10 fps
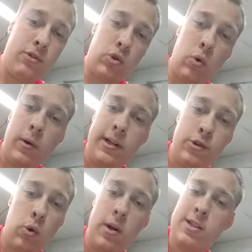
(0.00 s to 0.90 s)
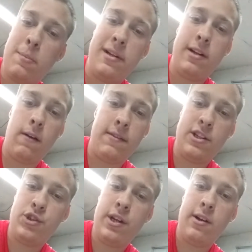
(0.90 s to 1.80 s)
Troy. Troy is going to be tough
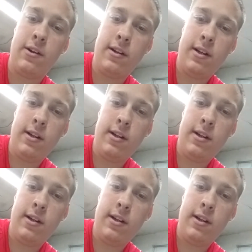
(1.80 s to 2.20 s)
this year,